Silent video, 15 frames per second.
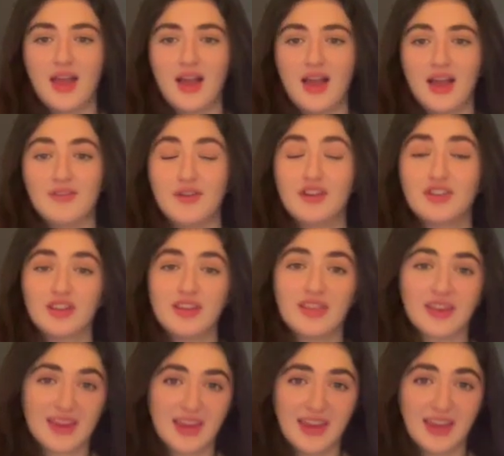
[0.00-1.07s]
Eventually,
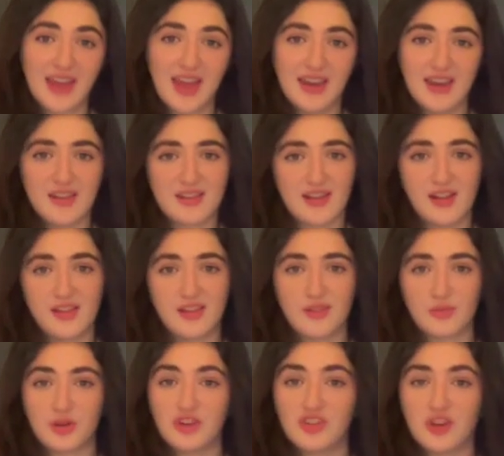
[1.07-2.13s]
the king and his
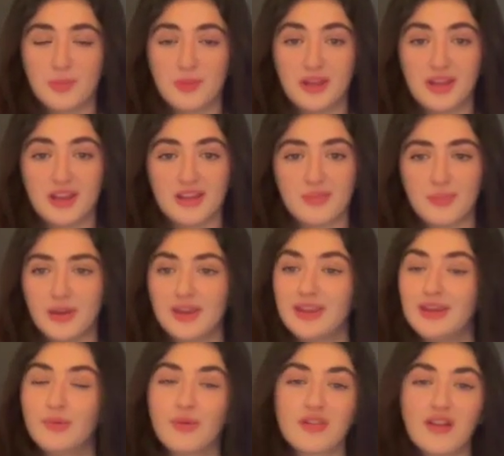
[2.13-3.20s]
sons reached a peace, but
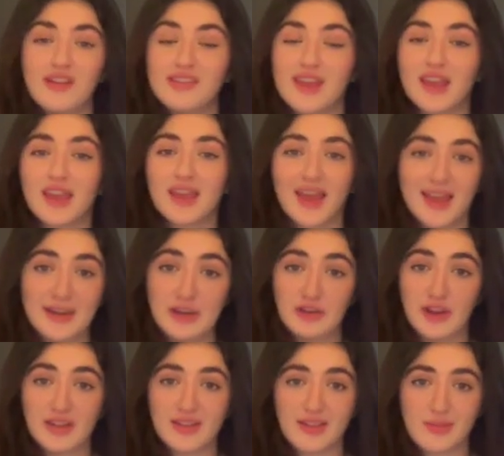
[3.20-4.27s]
he was not taking any
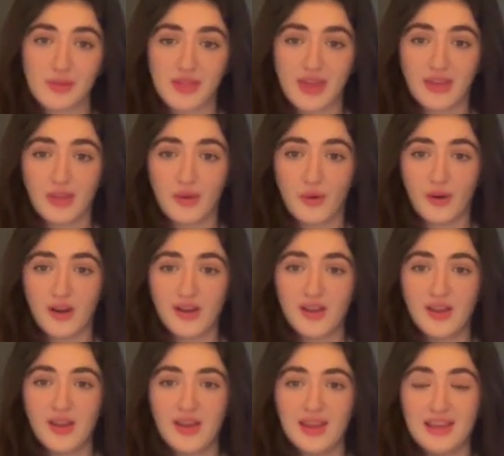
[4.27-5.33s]
chances with Eleanor.
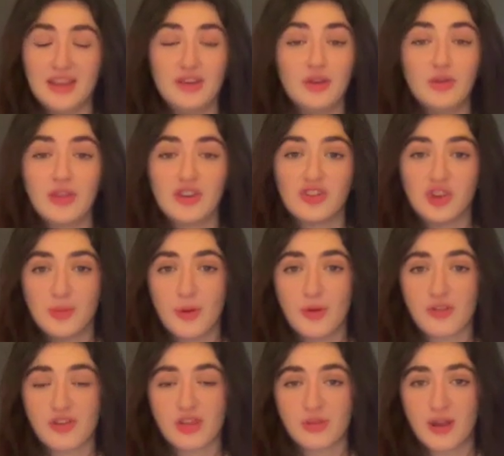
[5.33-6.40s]
He knew that she
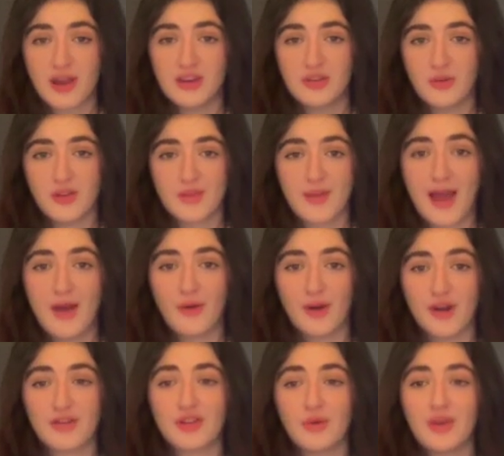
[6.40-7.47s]
posed a threat to his
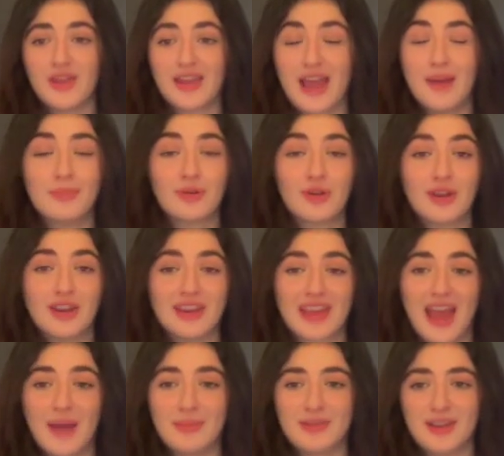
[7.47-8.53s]
power, so he kept her in
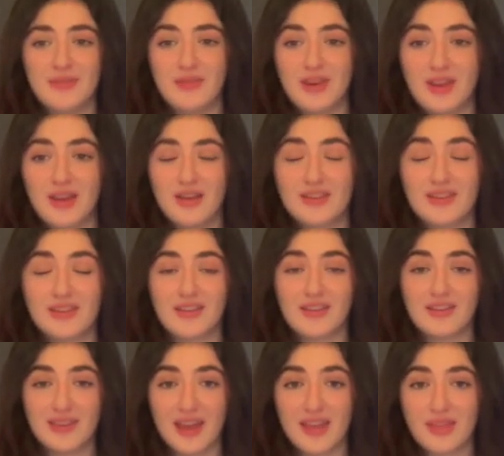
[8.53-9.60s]
captivity until his
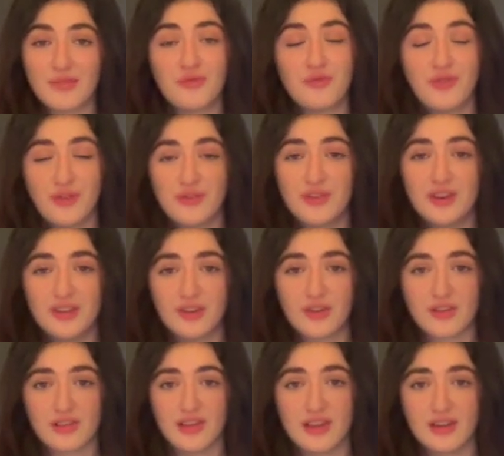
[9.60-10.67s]
death 15
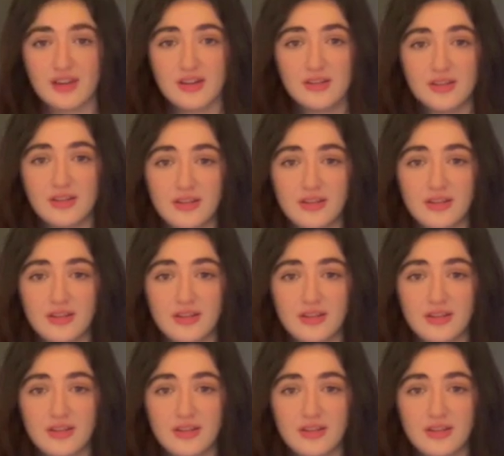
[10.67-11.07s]
years later.